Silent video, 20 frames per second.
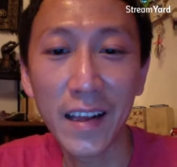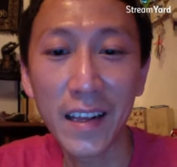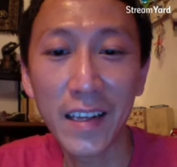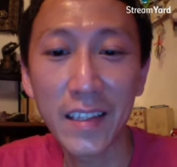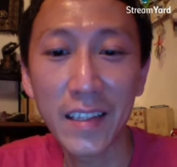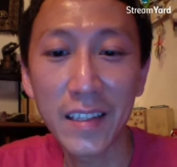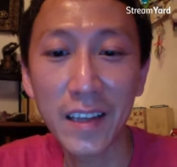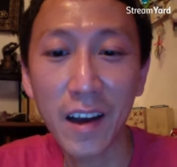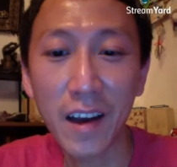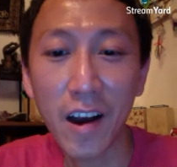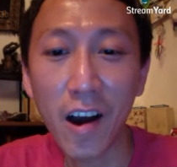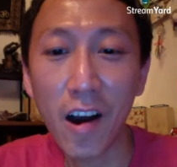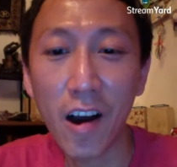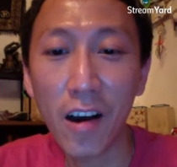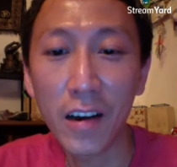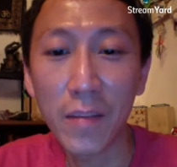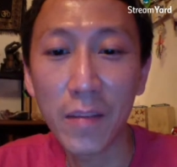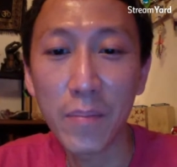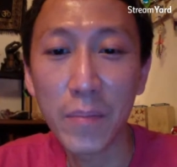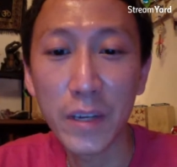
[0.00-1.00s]
he's
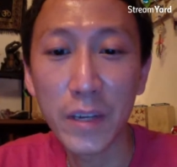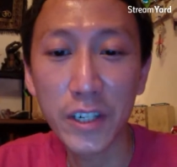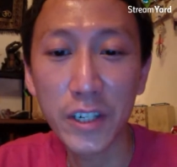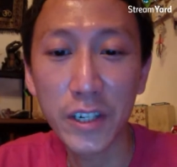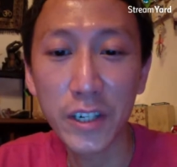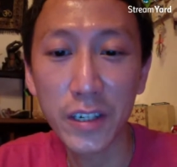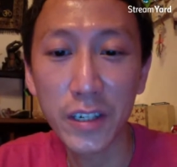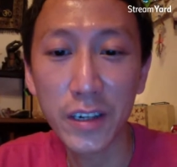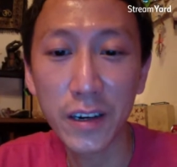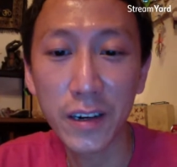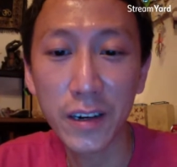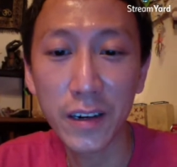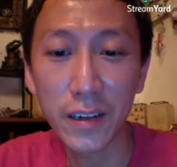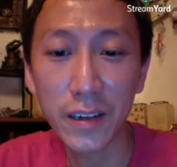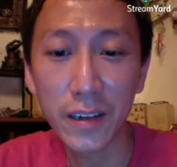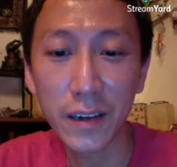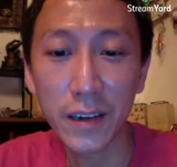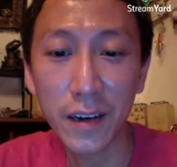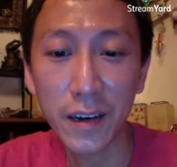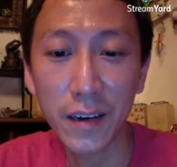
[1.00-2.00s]
on a mission
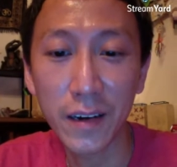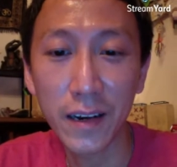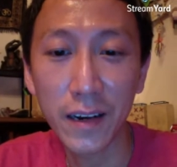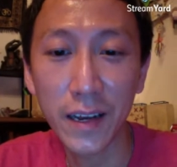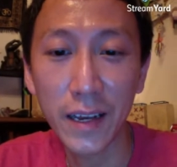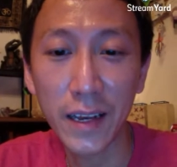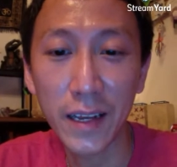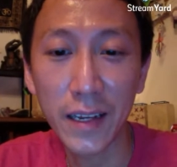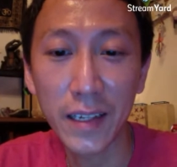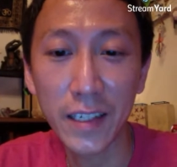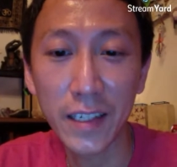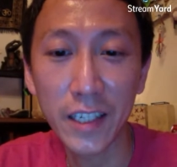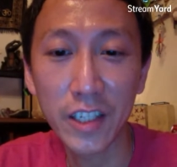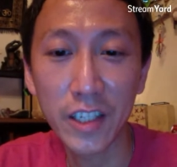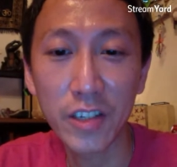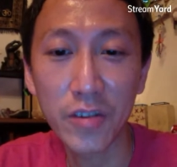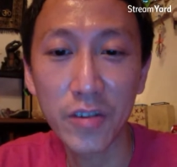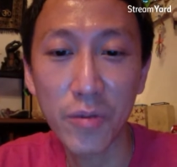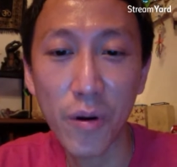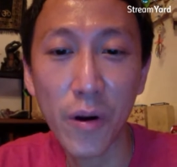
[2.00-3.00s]
on like
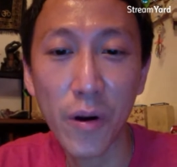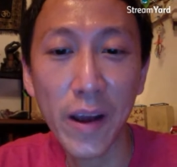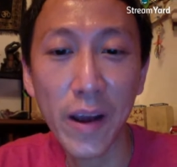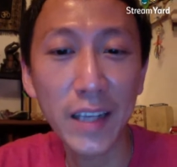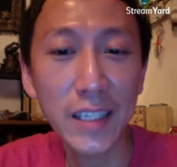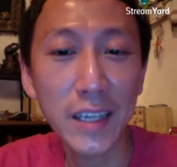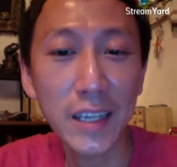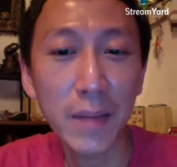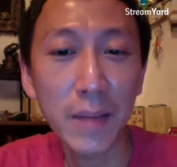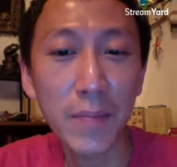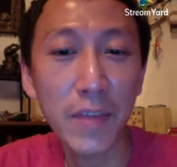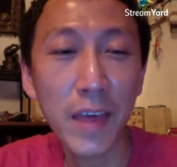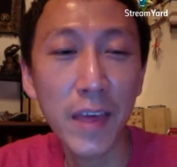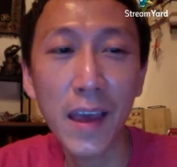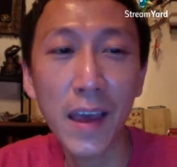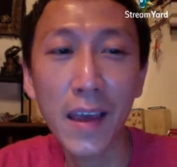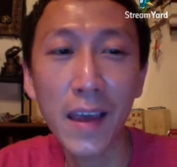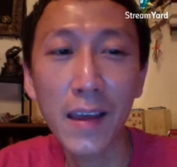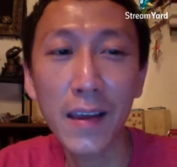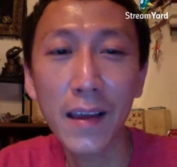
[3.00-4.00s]
destroying
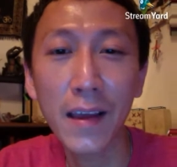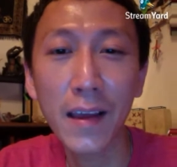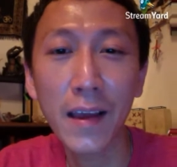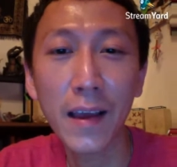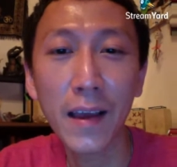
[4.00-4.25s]
something.